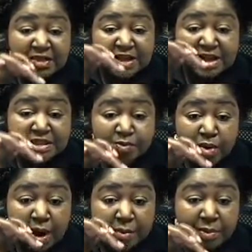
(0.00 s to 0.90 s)
then it's a
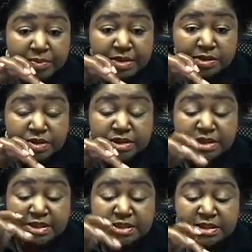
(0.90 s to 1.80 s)
problem. This one is
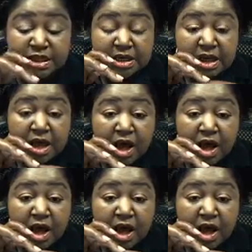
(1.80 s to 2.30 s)
not sticky.